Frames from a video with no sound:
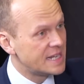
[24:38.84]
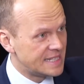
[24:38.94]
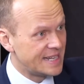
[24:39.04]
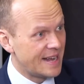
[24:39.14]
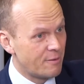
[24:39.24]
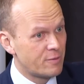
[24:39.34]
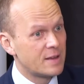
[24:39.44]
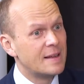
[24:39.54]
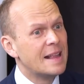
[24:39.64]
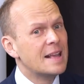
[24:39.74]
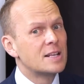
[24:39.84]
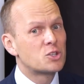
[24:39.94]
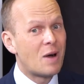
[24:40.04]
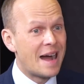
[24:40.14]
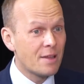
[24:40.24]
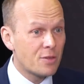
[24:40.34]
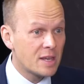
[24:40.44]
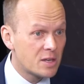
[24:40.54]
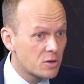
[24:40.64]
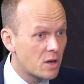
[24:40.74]
ETF. Yeah. So I
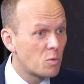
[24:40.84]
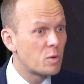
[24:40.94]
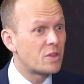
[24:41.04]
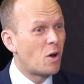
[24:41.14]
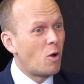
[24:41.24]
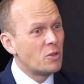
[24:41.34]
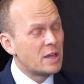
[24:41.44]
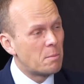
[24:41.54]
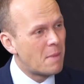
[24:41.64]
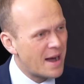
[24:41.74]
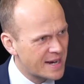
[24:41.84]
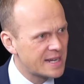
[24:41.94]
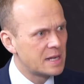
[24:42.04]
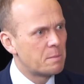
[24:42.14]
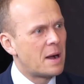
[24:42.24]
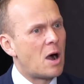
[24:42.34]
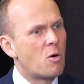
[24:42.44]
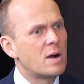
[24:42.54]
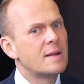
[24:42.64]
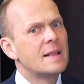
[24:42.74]
think with all their marketing
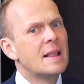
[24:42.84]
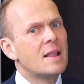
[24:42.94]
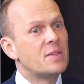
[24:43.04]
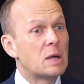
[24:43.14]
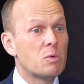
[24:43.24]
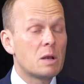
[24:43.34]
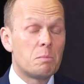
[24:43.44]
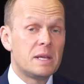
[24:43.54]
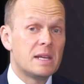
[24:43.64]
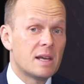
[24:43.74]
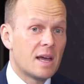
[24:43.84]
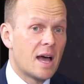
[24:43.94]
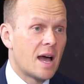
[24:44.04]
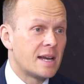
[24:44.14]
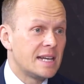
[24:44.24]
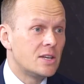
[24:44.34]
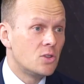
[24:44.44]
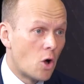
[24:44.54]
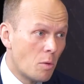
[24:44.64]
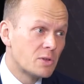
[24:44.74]
power, there will be an
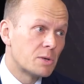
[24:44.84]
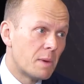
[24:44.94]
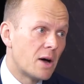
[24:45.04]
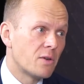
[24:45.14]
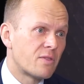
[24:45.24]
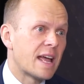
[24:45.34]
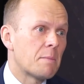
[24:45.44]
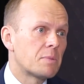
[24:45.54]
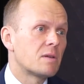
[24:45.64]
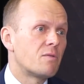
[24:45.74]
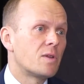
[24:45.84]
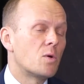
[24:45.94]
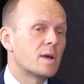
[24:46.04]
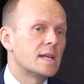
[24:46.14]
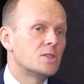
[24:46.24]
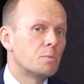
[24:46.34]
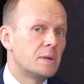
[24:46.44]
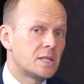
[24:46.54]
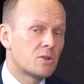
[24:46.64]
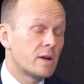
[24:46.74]
enormous amount of capital flowing into
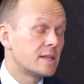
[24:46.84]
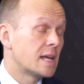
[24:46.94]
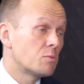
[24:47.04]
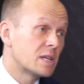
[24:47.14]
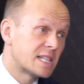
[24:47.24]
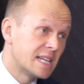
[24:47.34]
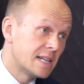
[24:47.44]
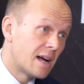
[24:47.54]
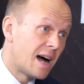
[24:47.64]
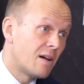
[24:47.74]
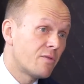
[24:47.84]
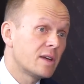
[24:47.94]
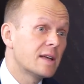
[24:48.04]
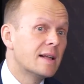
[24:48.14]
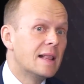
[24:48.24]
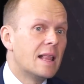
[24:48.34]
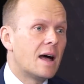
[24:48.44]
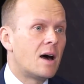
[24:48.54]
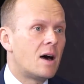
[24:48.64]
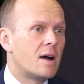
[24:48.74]
Bitcoin. Then we're seeing the halving
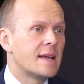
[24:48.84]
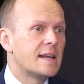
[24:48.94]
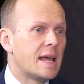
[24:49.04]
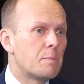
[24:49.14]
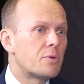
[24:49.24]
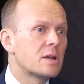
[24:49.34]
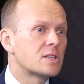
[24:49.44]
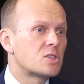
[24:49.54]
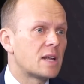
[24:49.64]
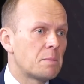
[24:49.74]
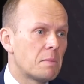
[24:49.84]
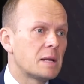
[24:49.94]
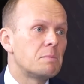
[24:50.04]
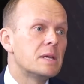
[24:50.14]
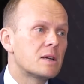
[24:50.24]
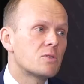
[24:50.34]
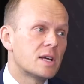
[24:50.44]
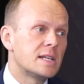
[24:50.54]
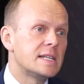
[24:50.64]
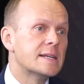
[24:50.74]
in April, so that might be a good
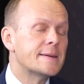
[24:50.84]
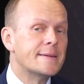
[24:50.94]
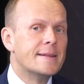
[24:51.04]
idea.